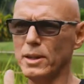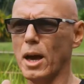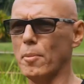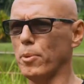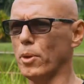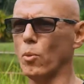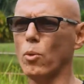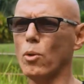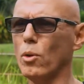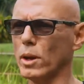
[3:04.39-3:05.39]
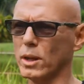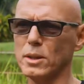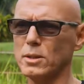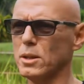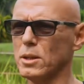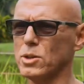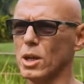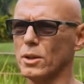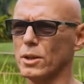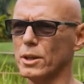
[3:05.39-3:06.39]
up on the wall and kissing each
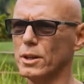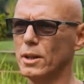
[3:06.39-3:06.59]
other.